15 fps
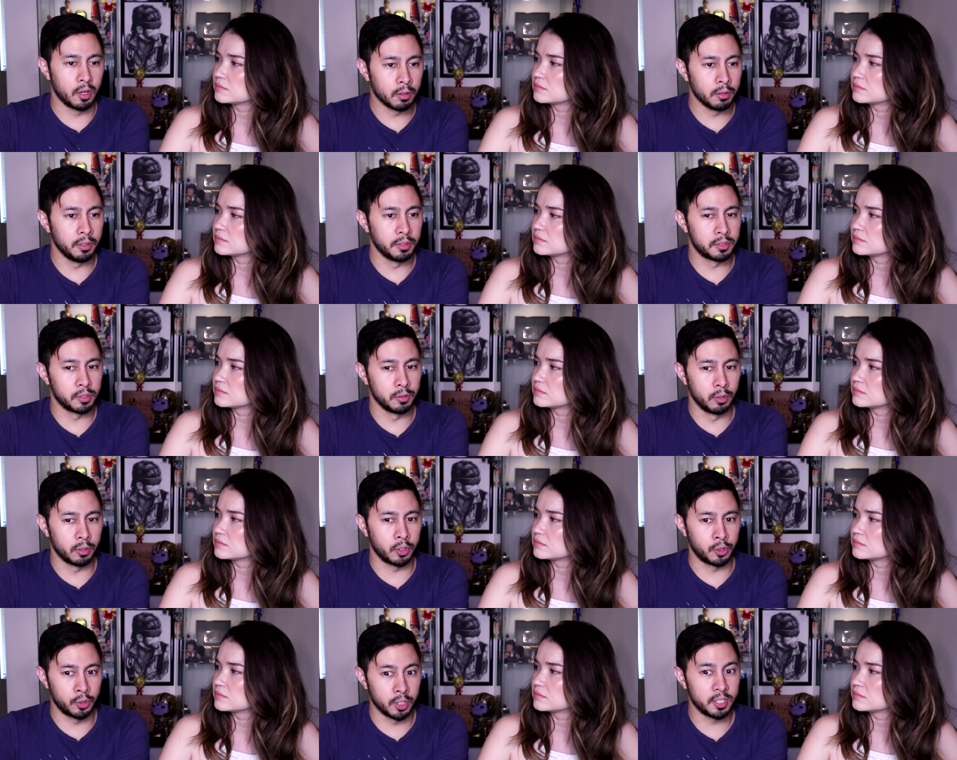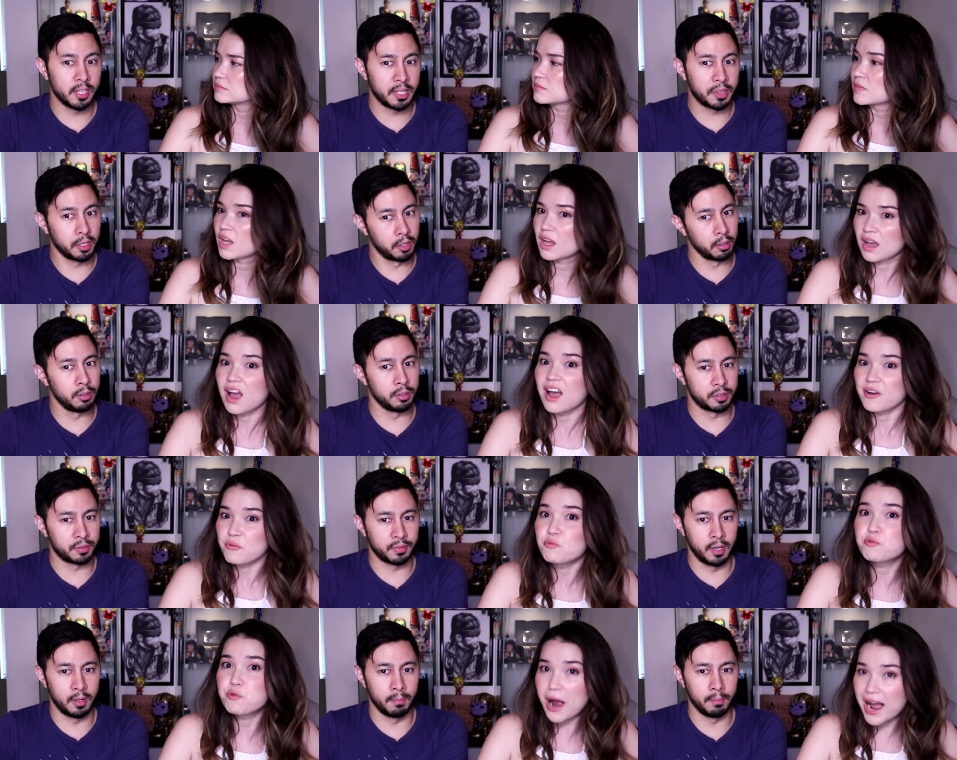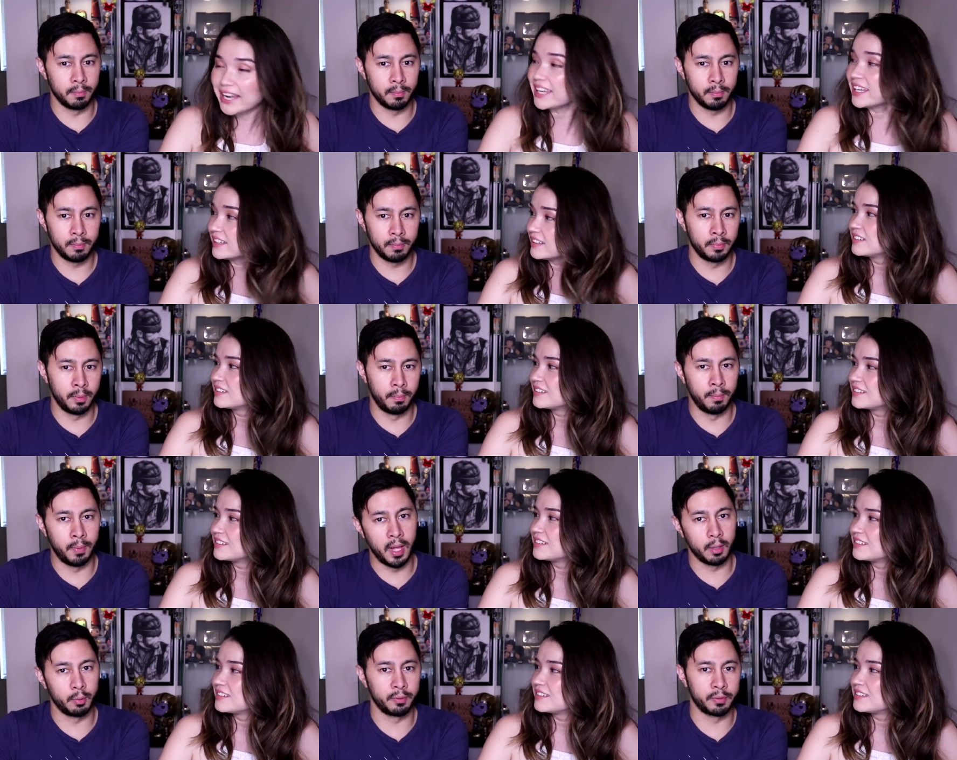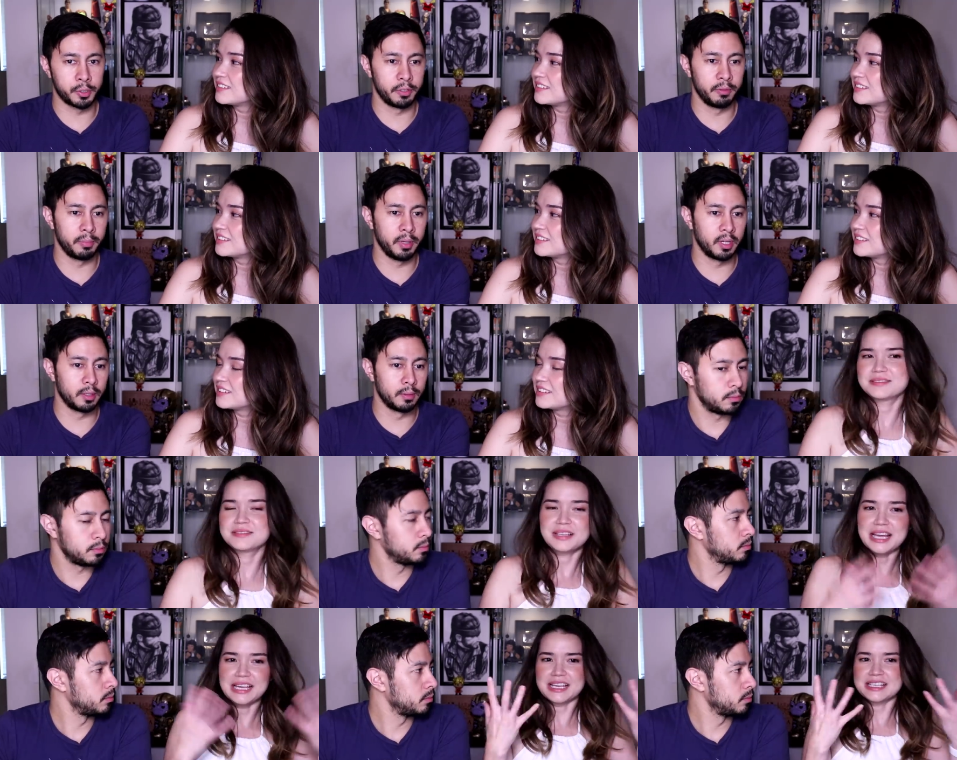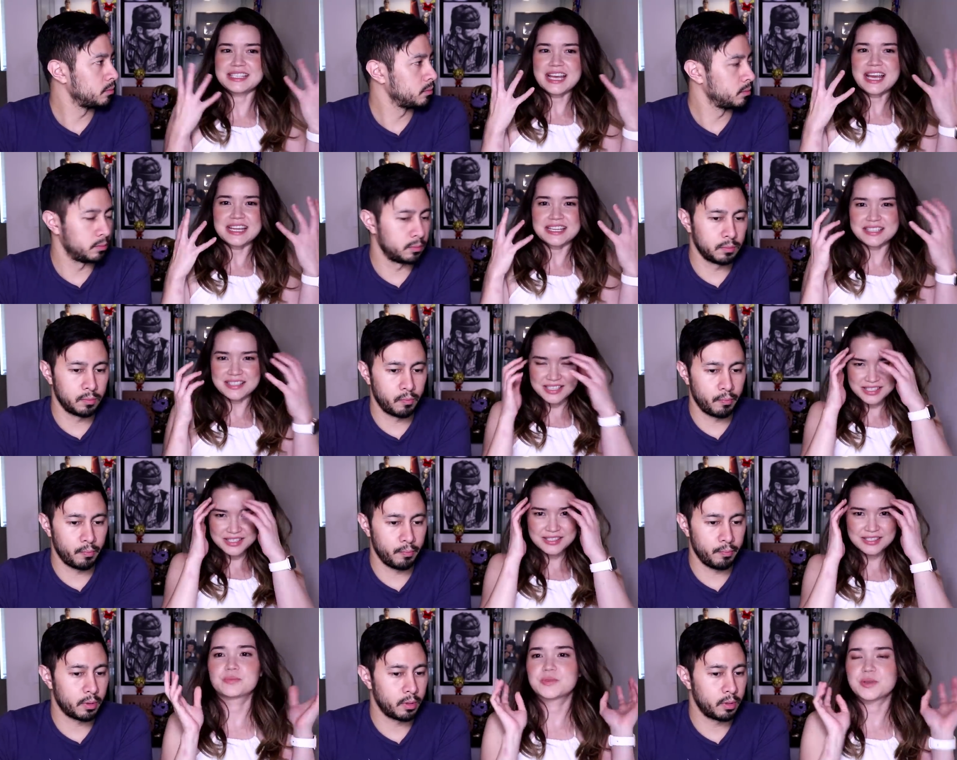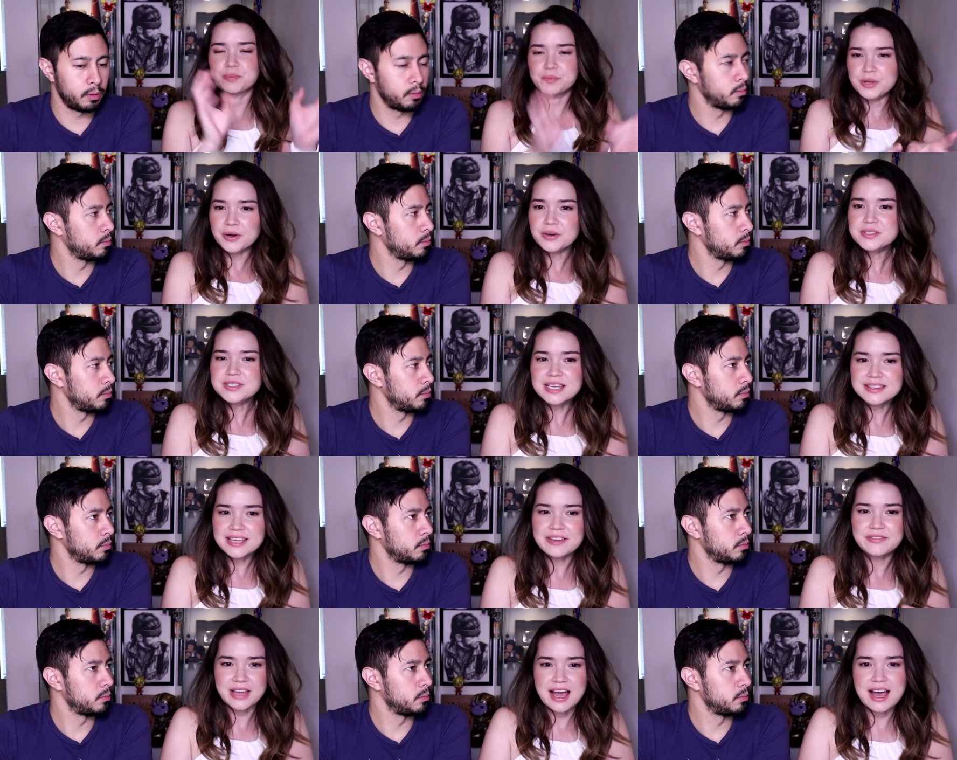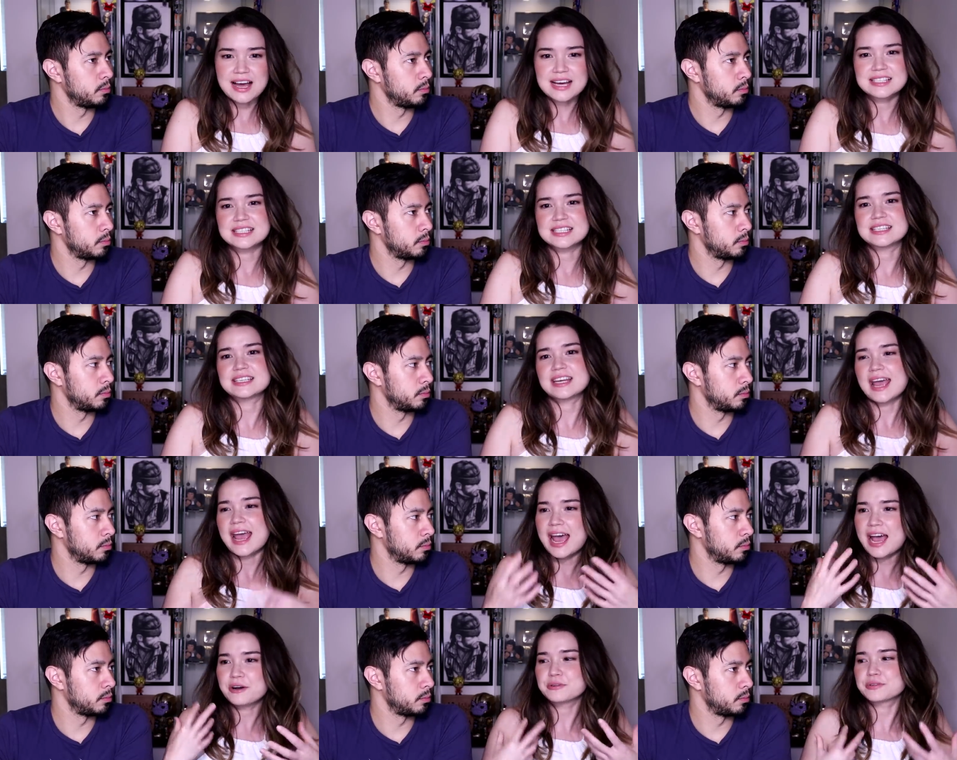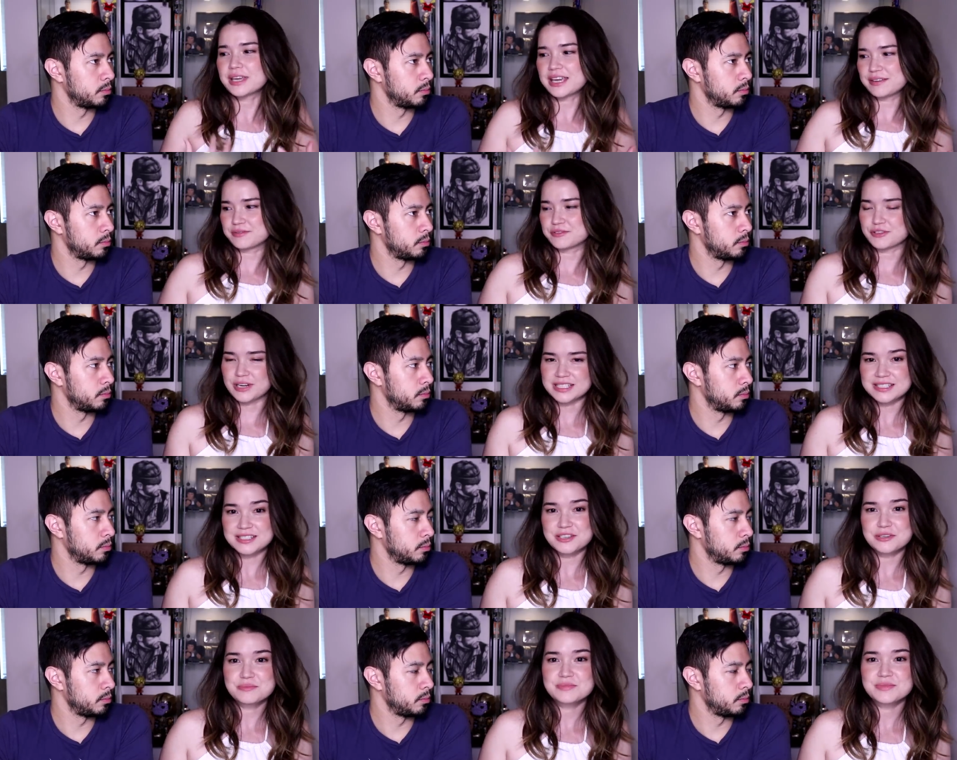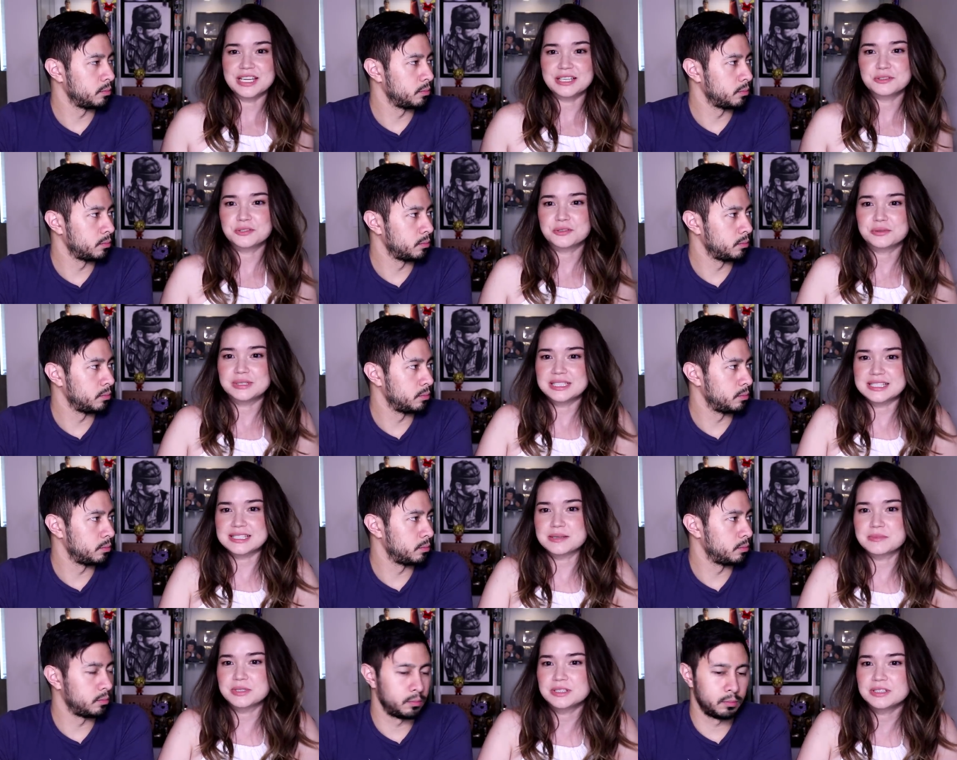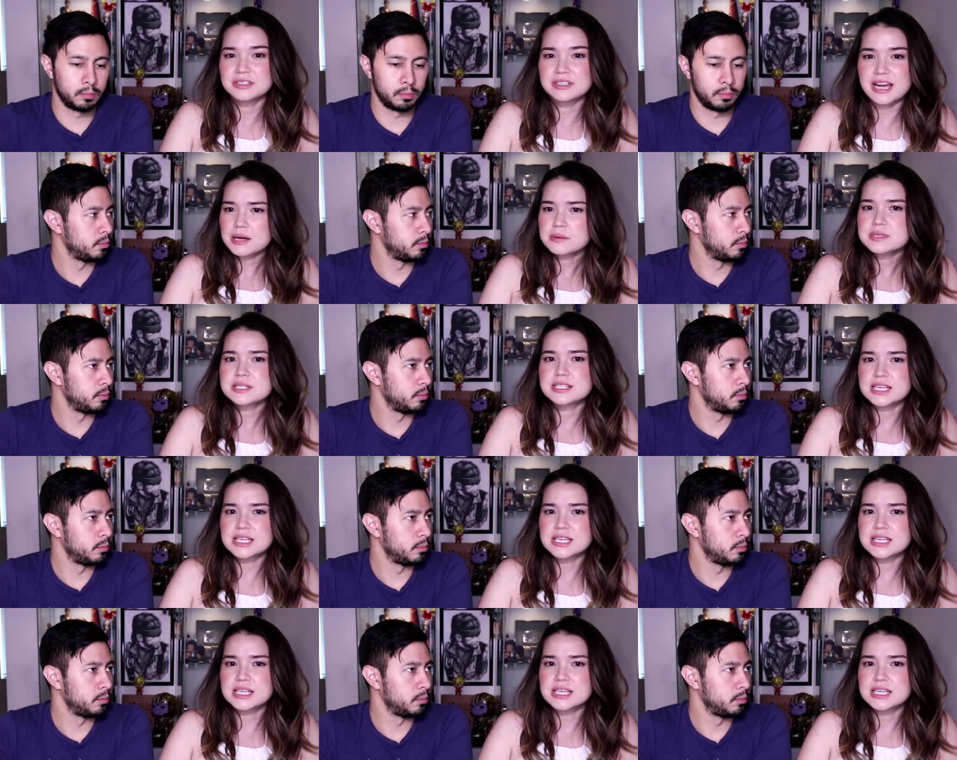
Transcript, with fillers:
Speaker 1: girls look just like the girls from right? the Bollywood version of Pink.
Speaker 2: Like I said, just the girls that they've cast and how they've dressed them, they look really similar. I was